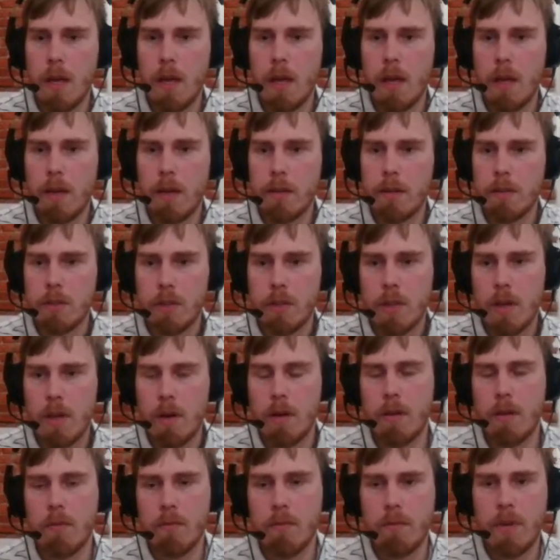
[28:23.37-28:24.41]
So yeah,
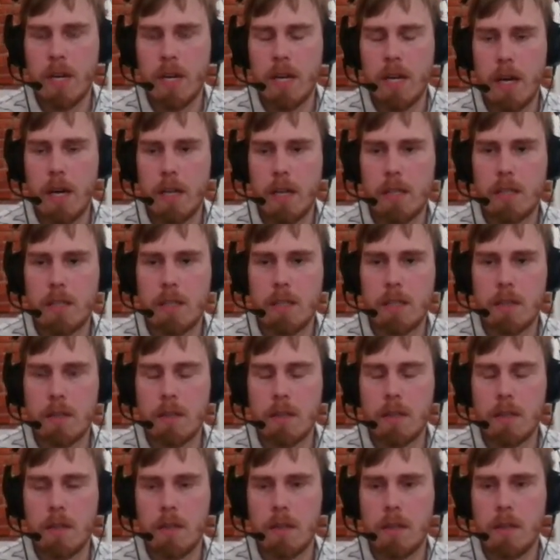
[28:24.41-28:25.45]
very nice.
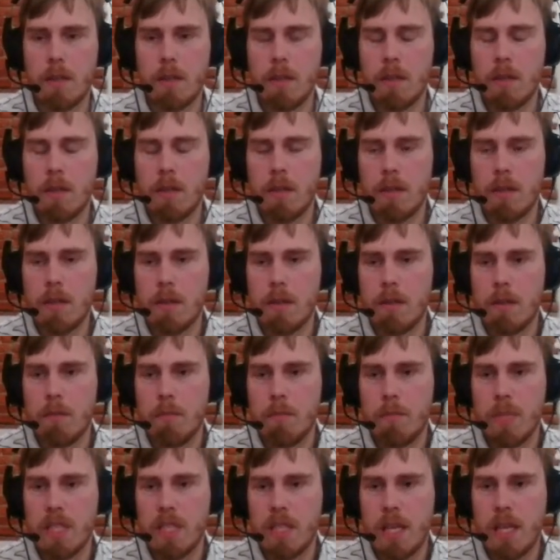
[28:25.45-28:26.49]

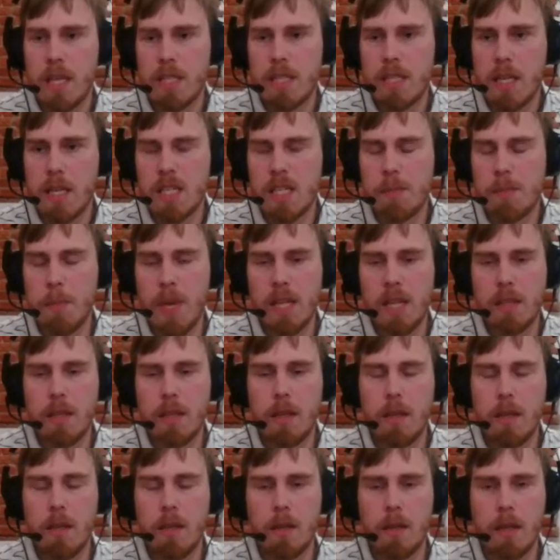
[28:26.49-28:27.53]
But as
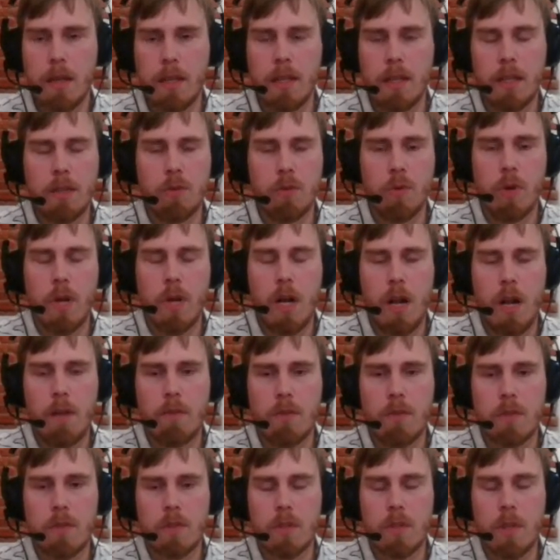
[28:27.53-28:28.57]
expected, I think 2.5
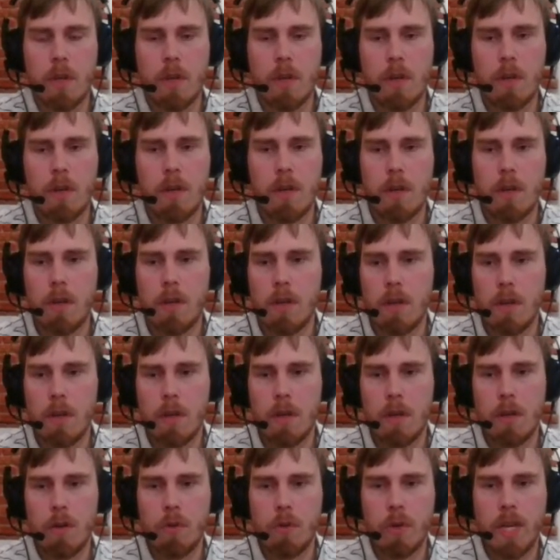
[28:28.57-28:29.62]
was the.
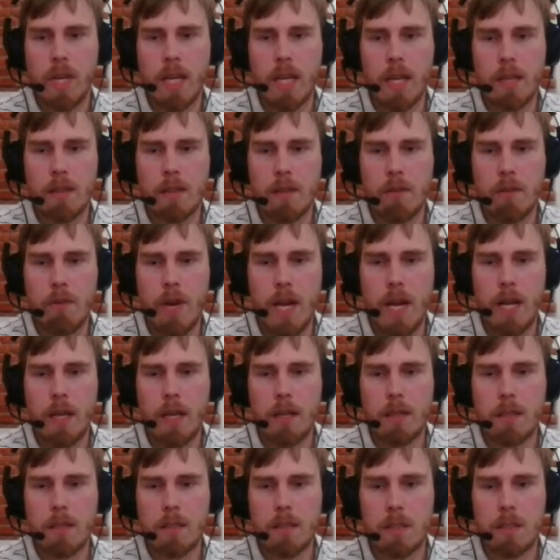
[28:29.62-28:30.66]
Looking at the
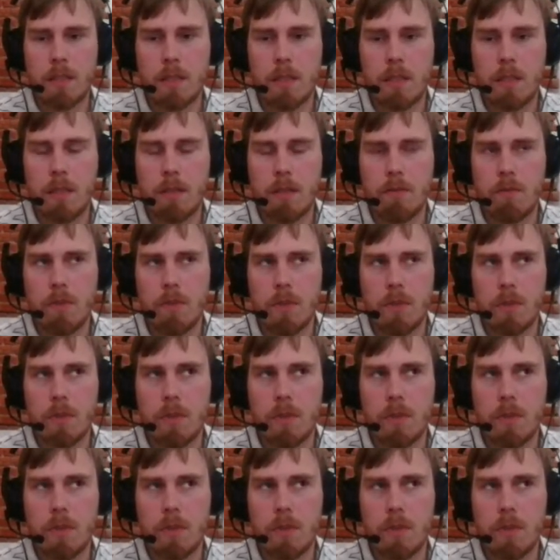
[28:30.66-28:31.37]
ratings, it was